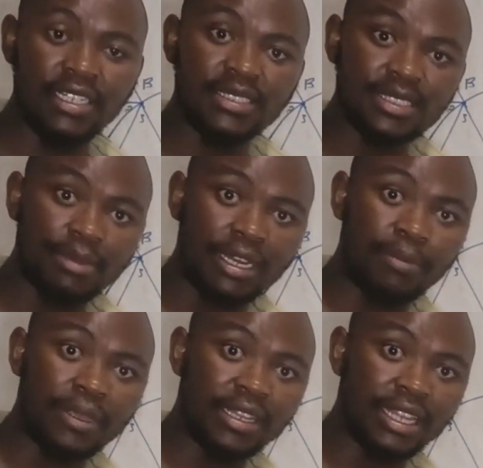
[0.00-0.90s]
Similar
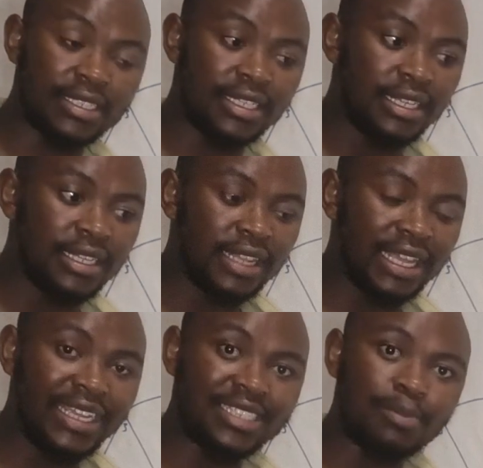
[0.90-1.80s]
being that
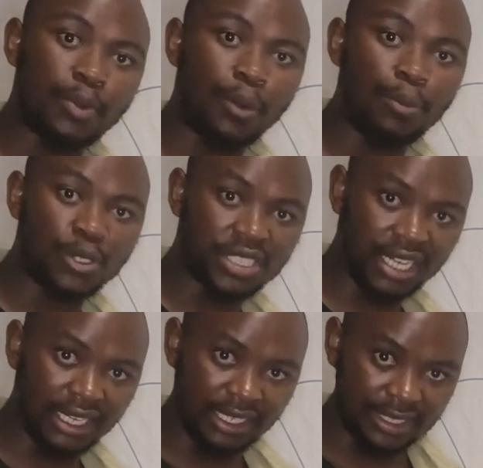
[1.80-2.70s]
there is
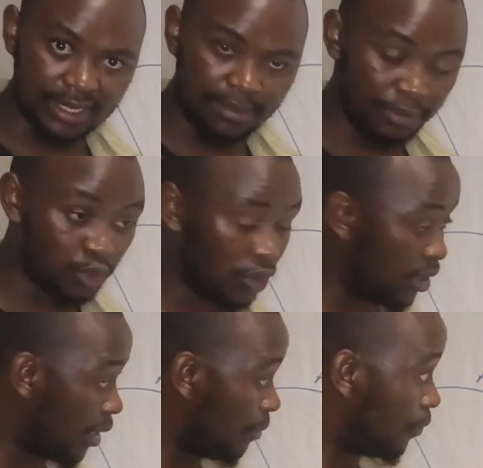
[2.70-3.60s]
proportionality between
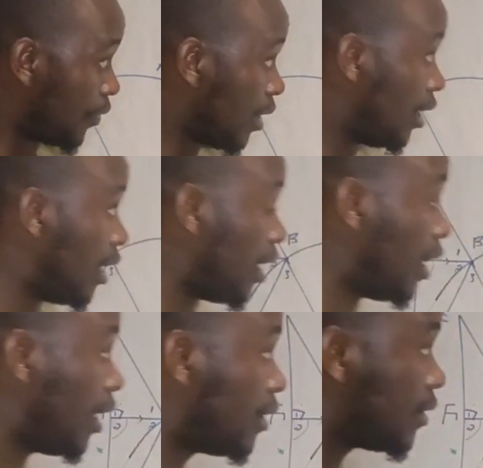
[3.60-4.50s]
them.
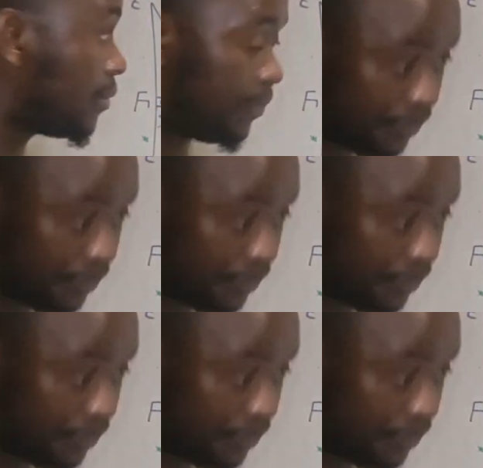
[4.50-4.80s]
And